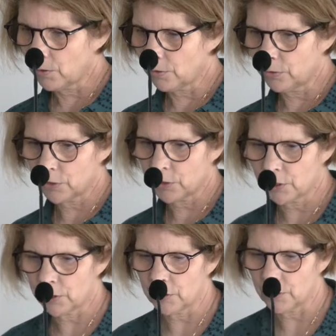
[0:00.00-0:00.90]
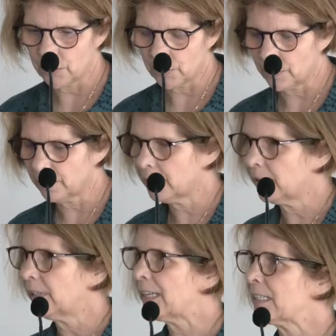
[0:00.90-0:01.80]
on to
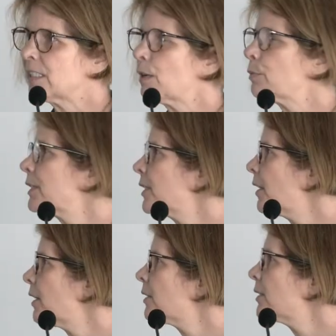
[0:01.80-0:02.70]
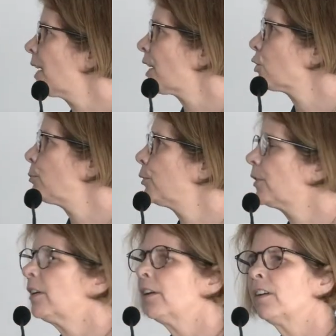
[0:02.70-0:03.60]
the exhibitor dashboard.
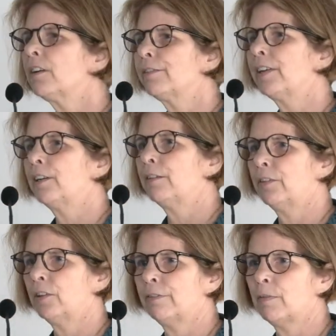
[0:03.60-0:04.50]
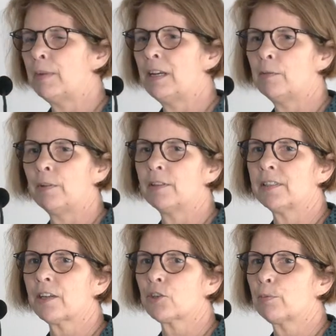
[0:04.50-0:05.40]
I don't know if any of you are familiar with the
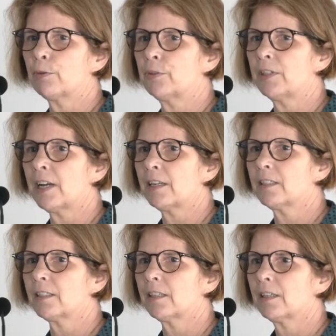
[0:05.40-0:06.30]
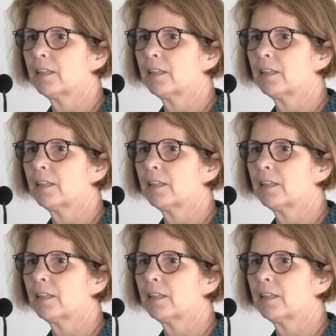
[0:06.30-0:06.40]
dashboard yet.